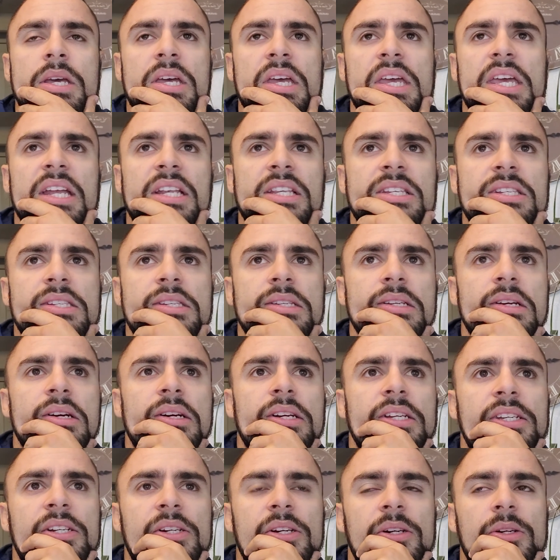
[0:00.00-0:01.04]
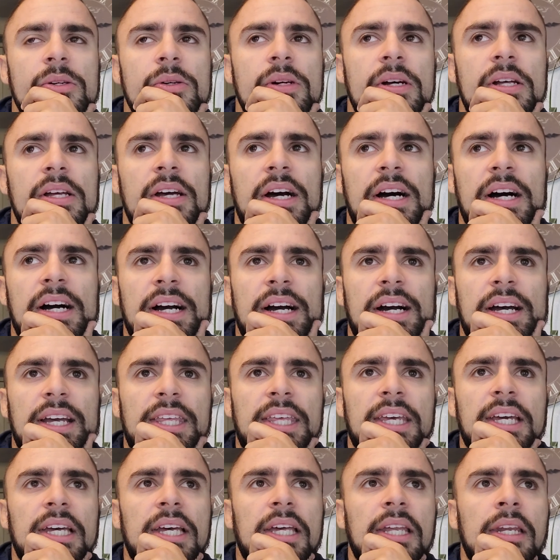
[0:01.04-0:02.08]
It's,
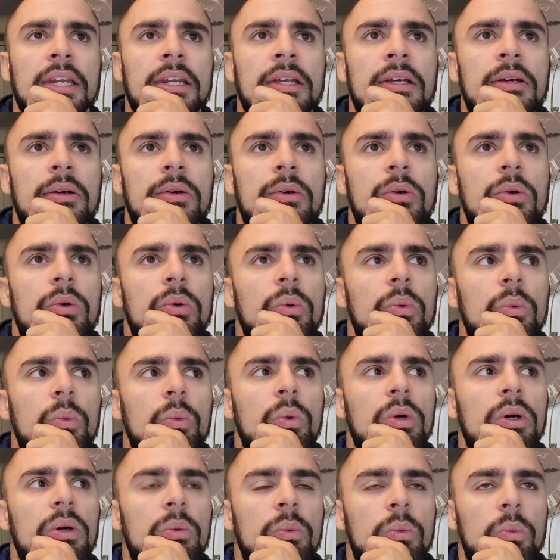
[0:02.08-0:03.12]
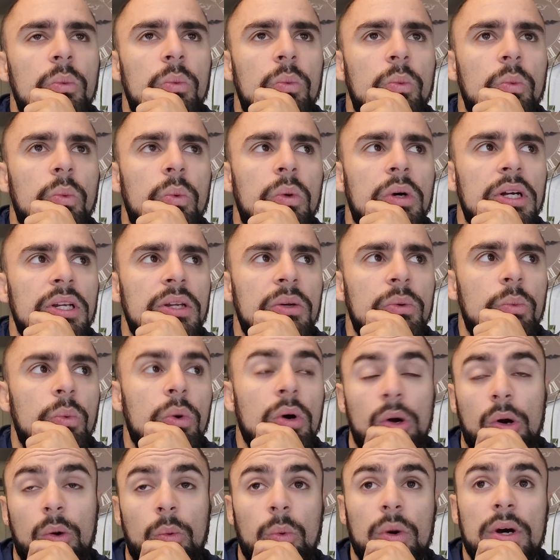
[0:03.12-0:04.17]
again,
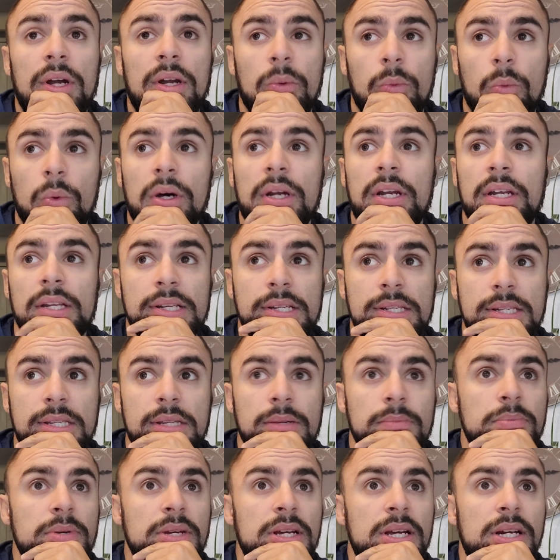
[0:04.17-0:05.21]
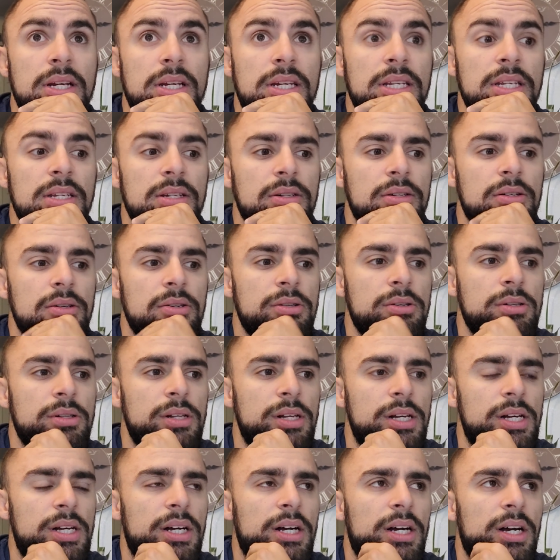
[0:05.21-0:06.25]
what is the big deal?
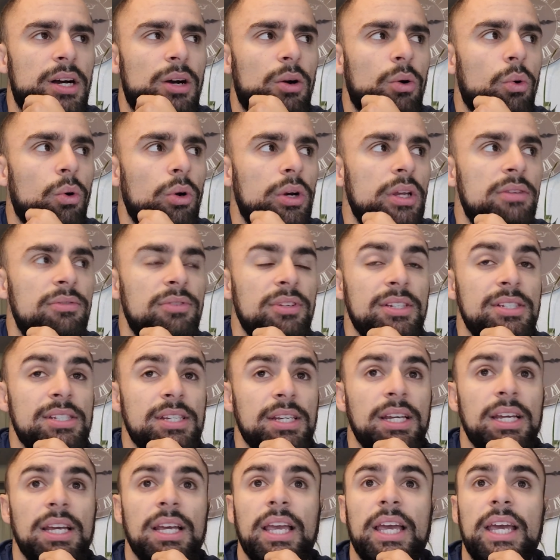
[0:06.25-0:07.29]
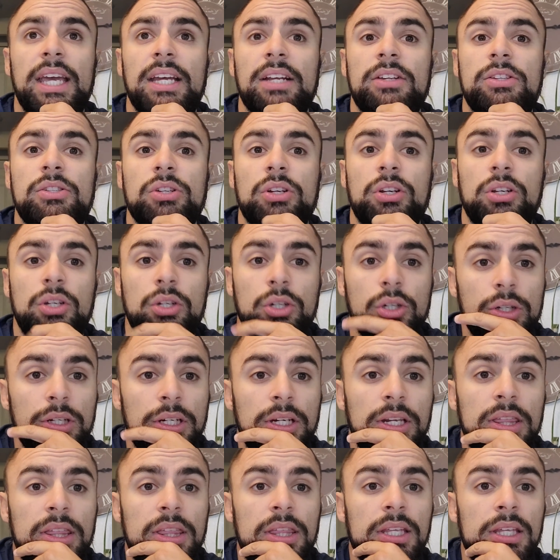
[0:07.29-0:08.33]
Or even saying, hey, it's a
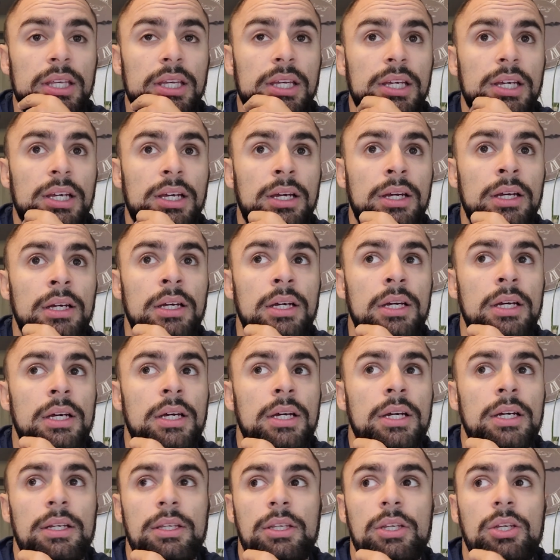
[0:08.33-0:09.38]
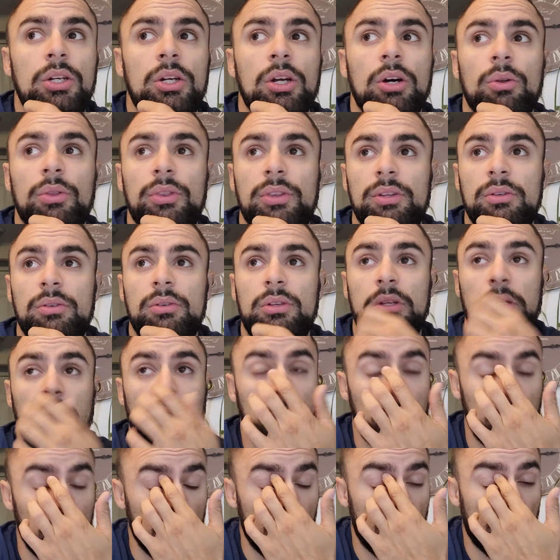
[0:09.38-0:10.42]
good thing.
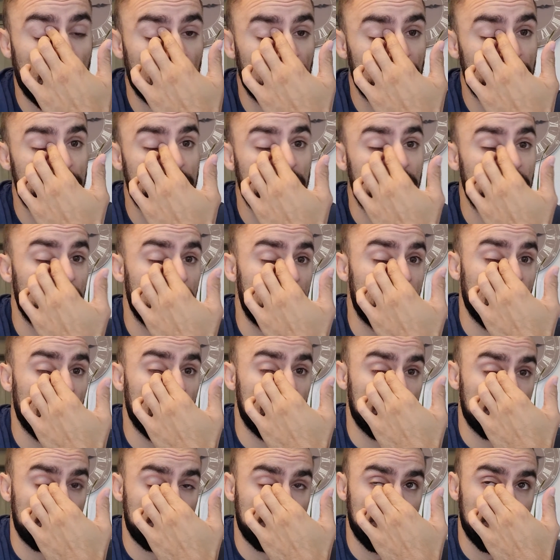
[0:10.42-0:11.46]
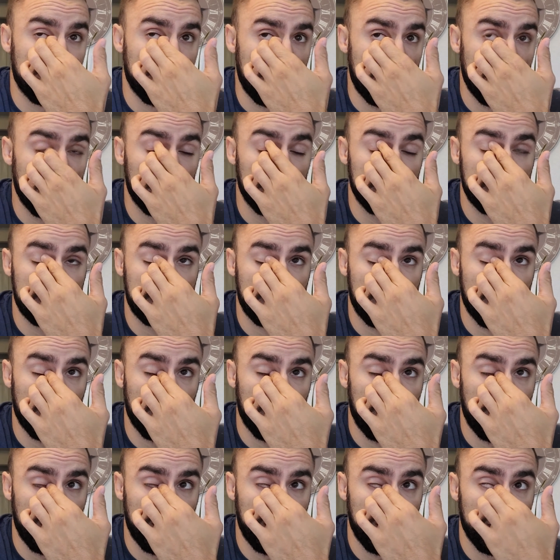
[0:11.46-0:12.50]
You've got this contagious virus
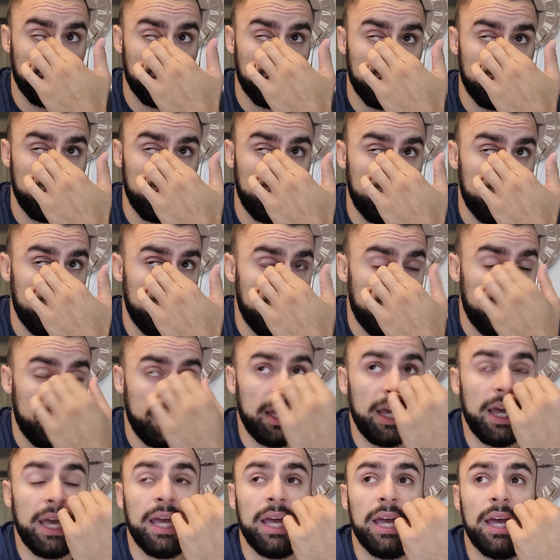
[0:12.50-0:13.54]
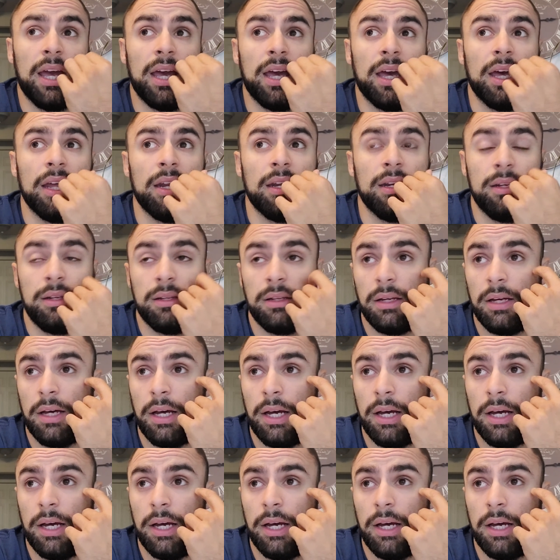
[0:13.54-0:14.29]
out there, and